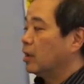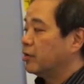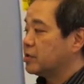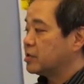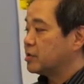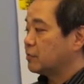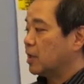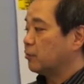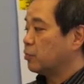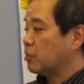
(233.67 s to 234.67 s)
this is
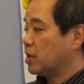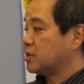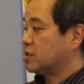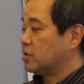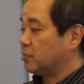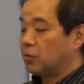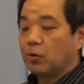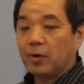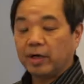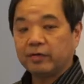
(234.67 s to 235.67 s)
around where processes are
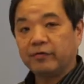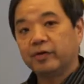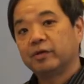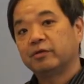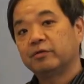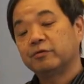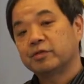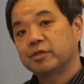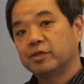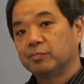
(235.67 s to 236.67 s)
proactively and
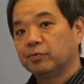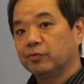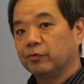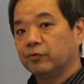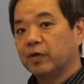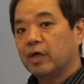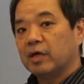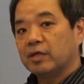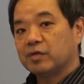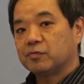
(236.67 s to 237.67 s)
continuously improved.
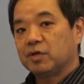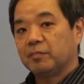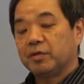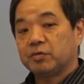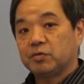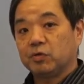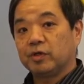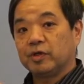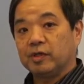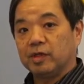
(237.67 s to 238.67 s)
That's where companies will
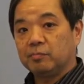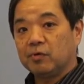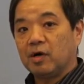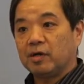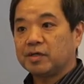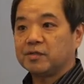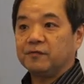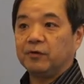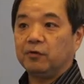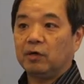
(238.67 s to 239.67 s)
look at the end products and
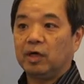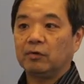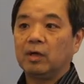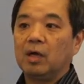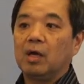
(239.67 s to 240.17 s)
figure out,